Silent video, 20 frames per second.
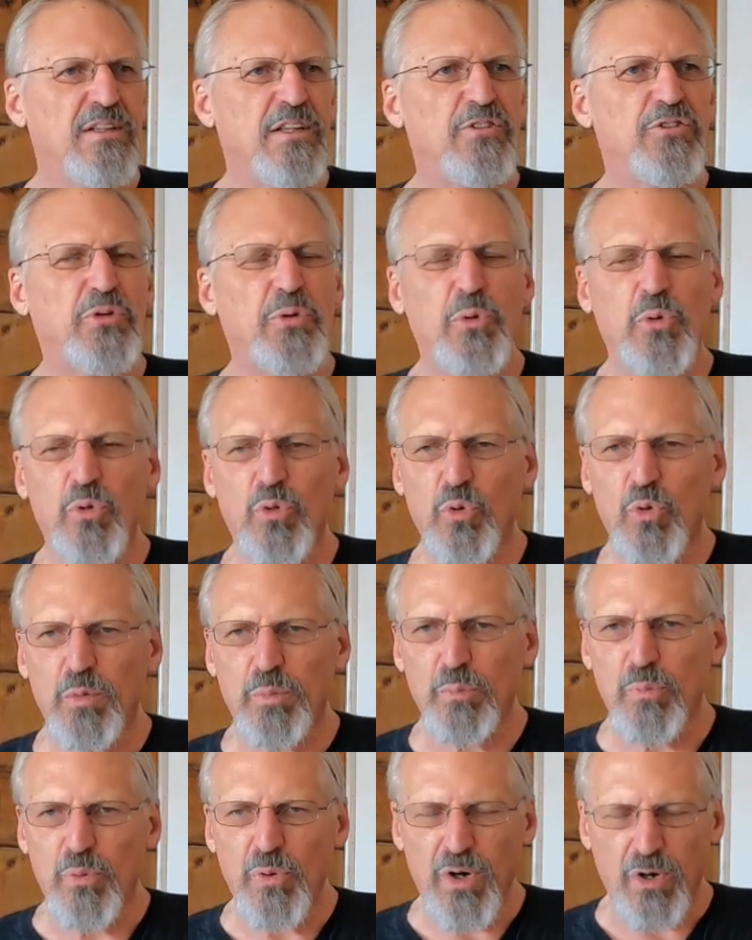Let's go,
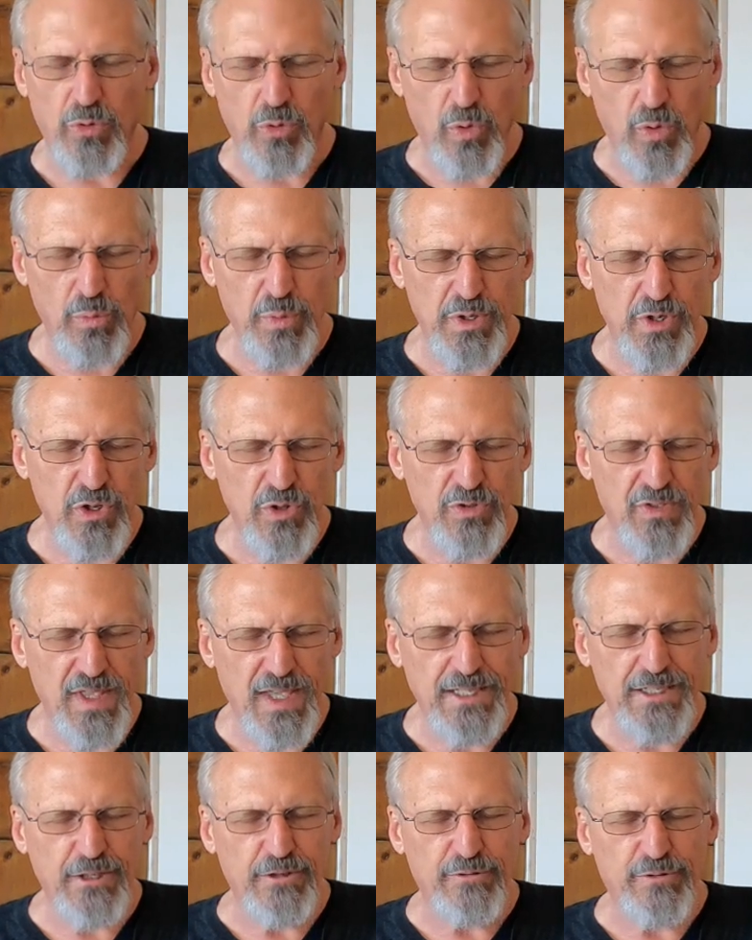Lord, in prayer. Lord, we do
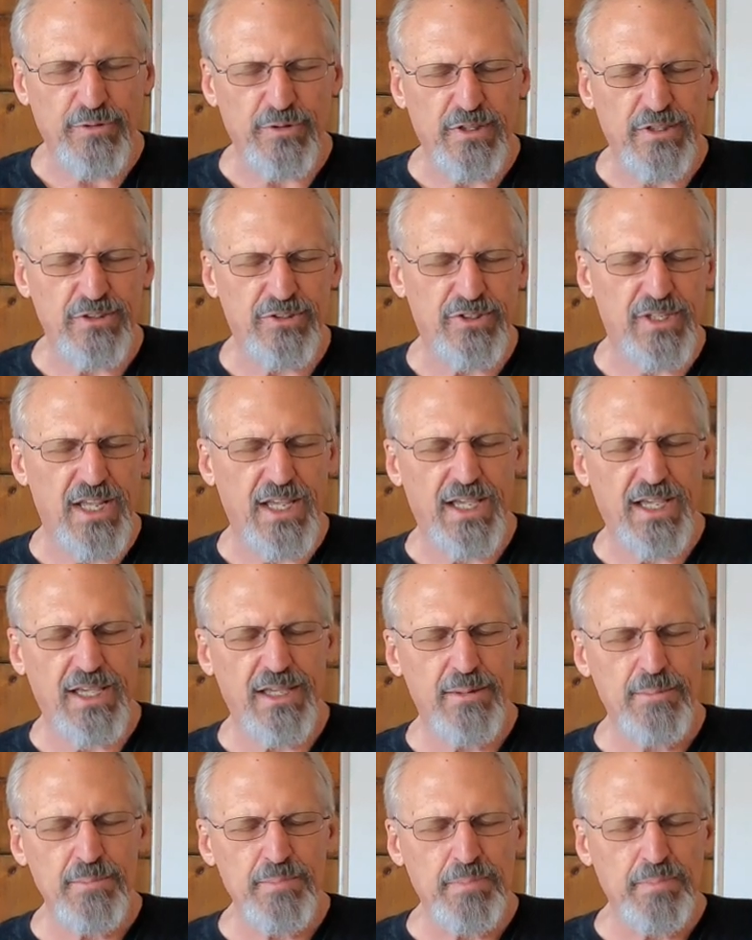thank you for this
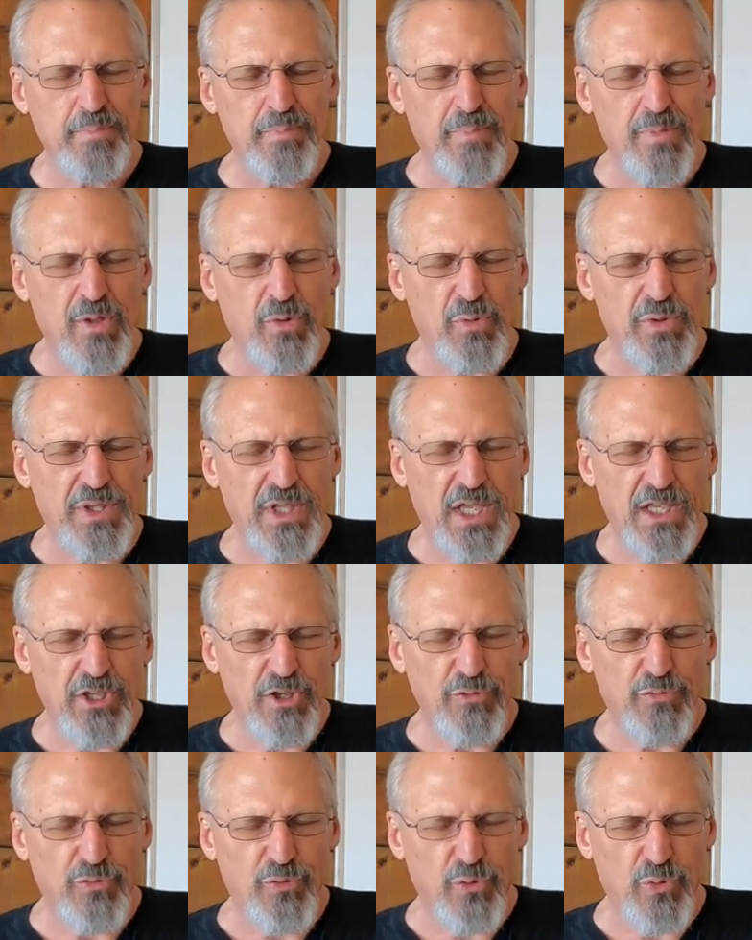day. We
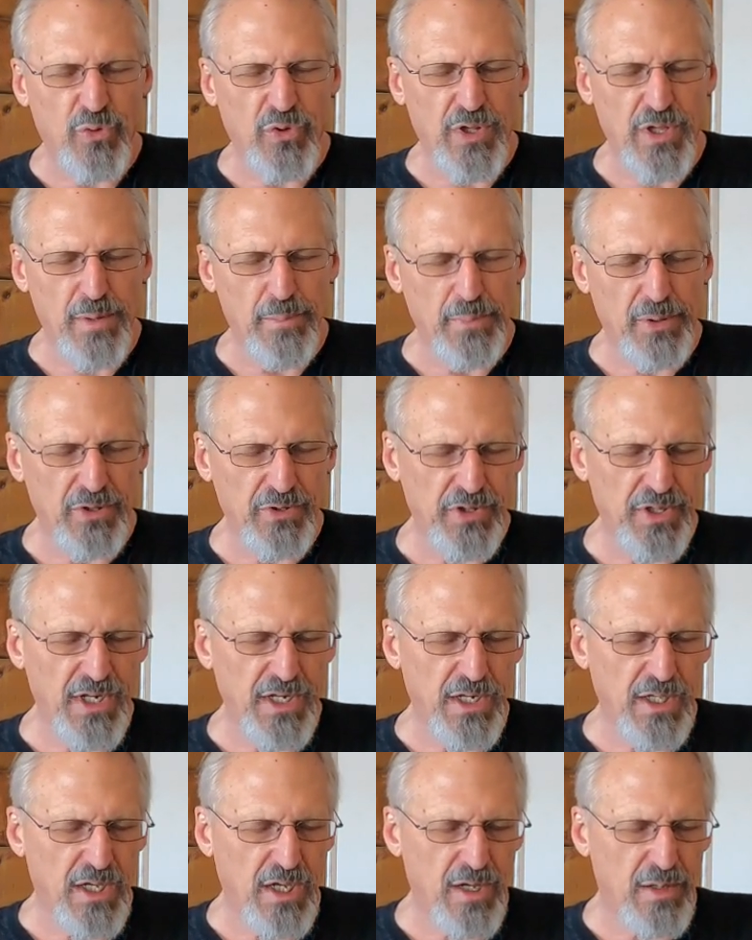thank you for the
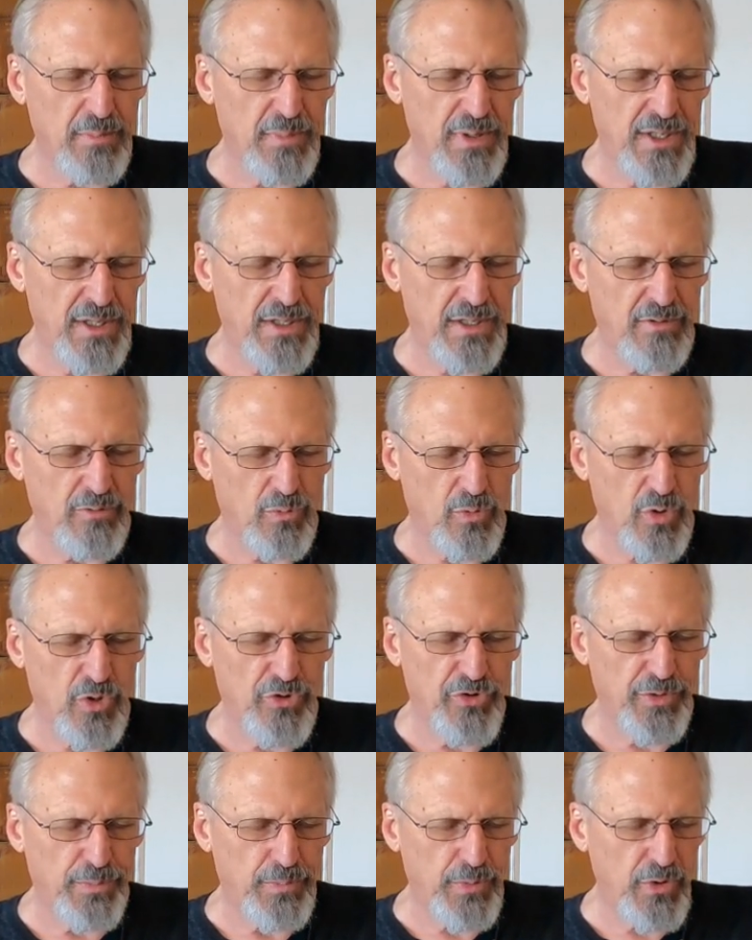ability to come in and
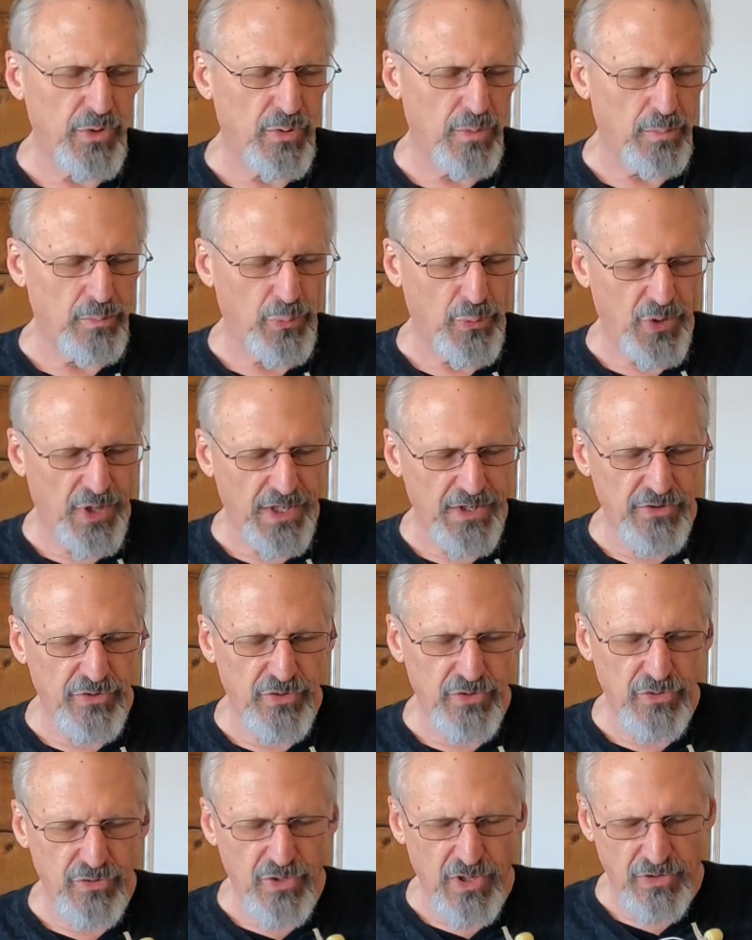worship you and praise
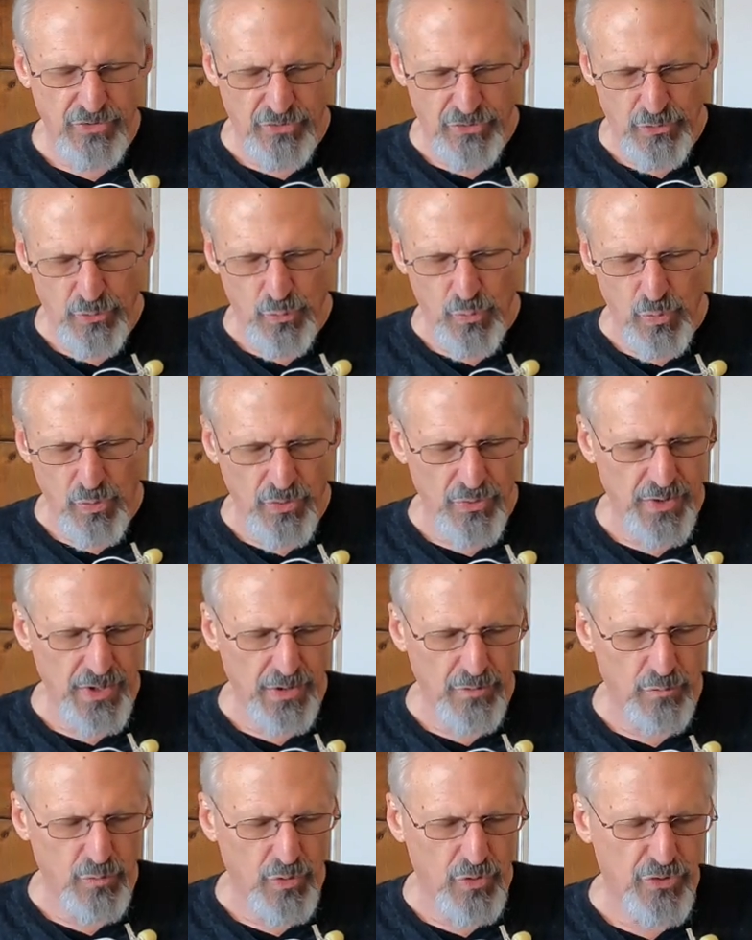you because you're
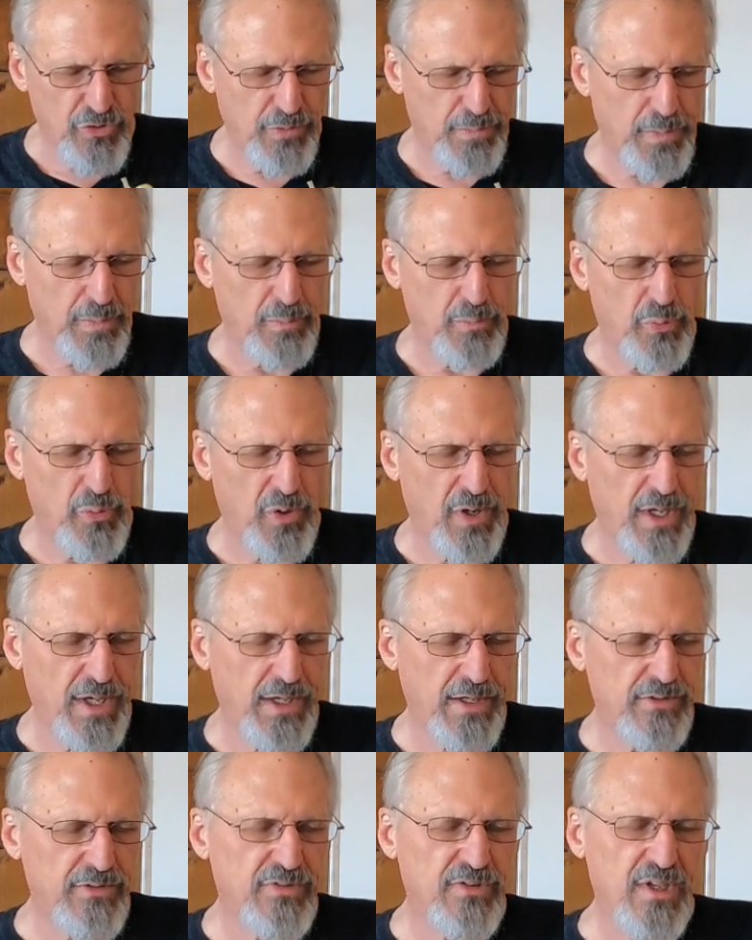worthy of worship and
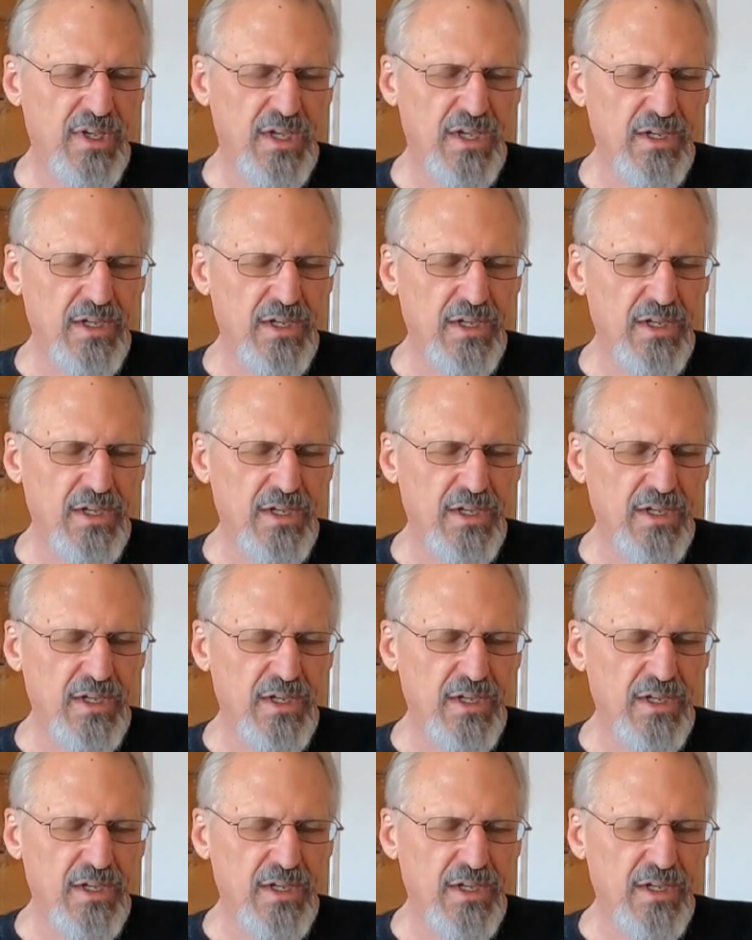praise.